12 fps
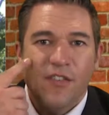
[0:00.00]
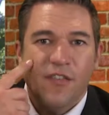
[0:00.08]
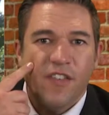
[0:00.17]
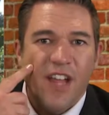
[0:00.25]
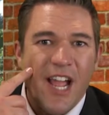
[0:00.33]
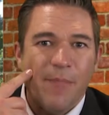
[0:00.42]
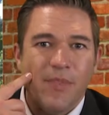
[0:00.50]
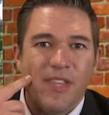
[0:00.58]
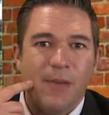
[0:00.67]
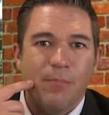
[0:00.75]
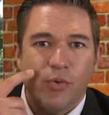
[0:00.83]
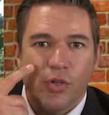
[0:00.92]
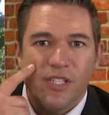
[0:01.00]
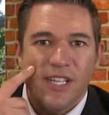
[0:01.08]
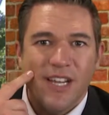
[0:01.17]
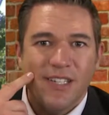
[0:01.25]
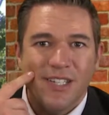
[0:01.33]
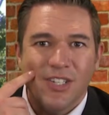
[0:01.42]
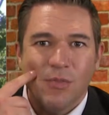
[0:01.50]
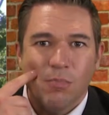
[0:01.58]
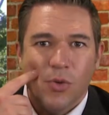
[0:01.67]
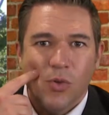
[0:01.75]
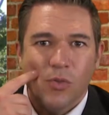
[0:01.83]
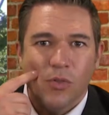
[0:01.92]
flap that protects its
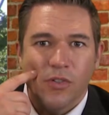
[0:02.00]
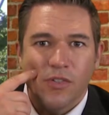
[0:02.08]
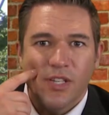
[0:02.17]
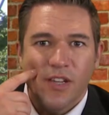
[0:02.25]
molars.